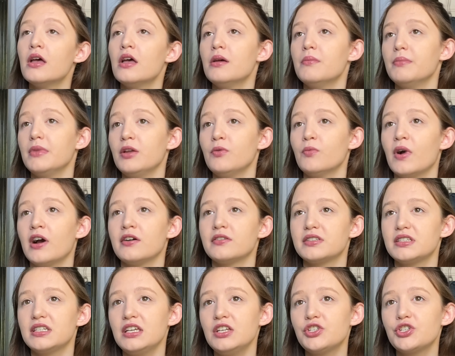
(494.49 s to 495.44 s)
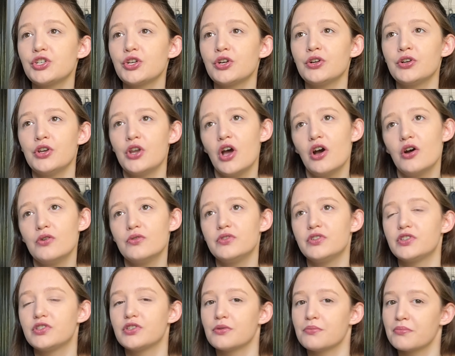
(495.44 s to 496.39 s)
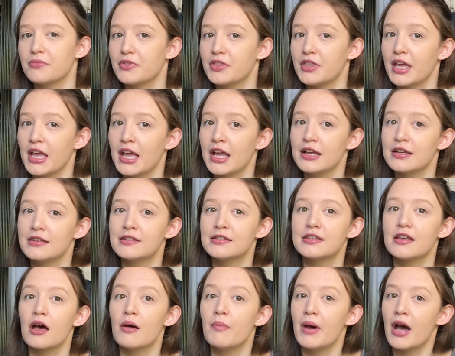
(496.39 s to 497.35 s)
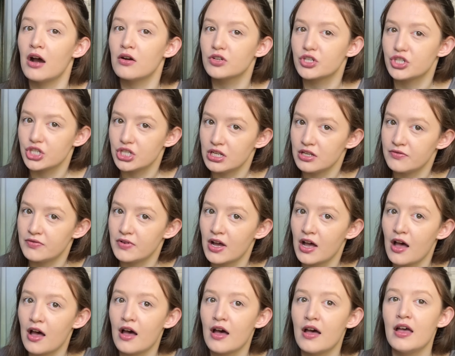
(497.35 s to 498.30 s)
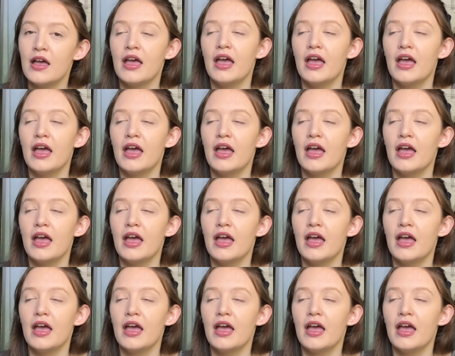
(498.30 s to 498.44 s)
Meanwhile, Teacher knows some things about Shiva